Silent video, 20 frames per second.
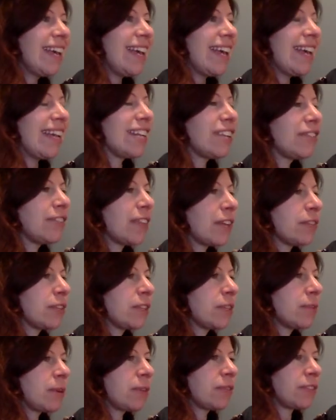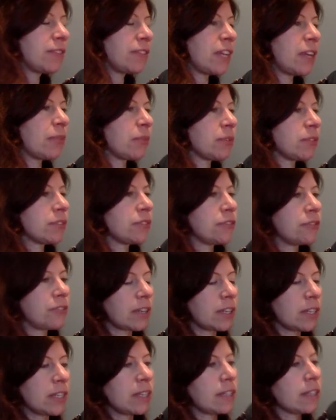And if that rhythm at 58 was a little
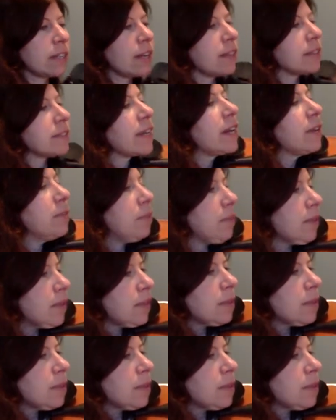funky in cut time,